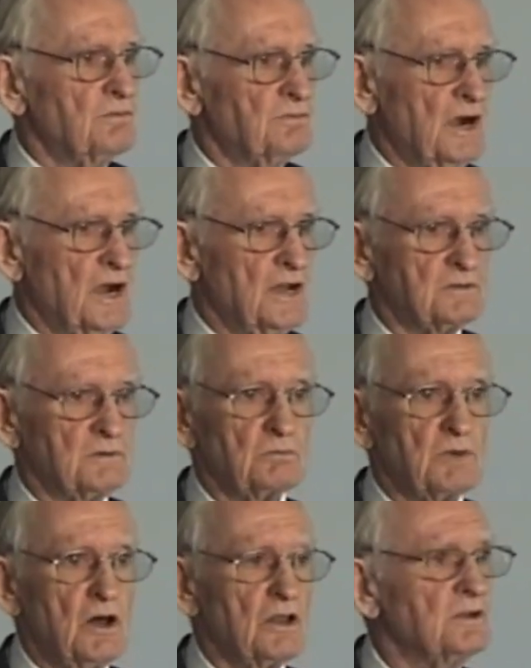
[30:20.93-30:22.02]
France, from
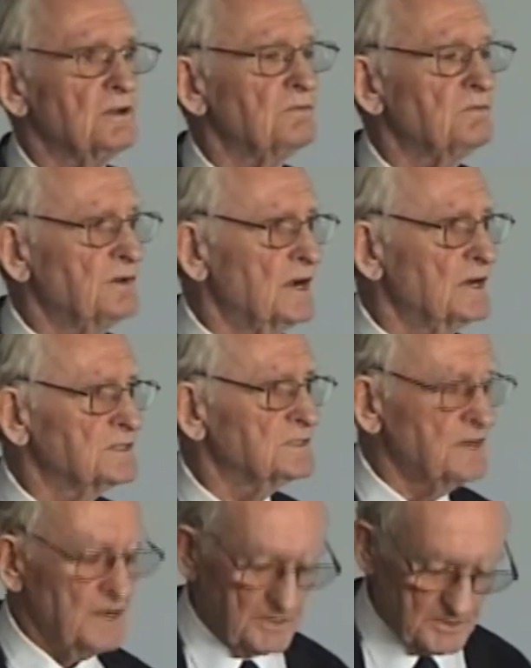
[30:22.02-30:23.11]
Holland and France
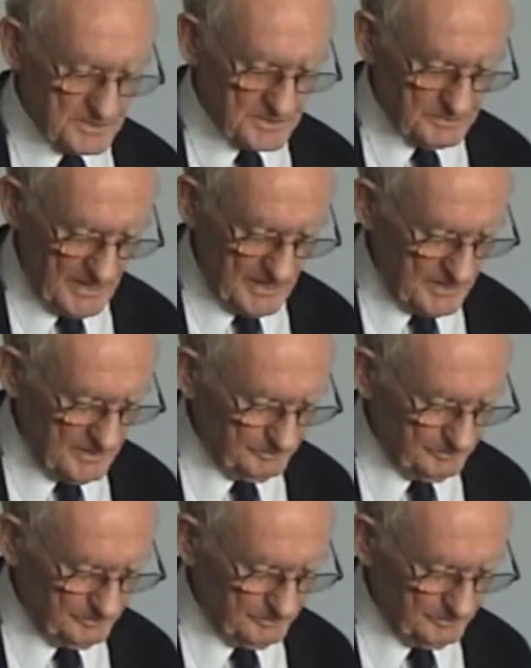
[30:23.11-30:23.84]
down into Spain.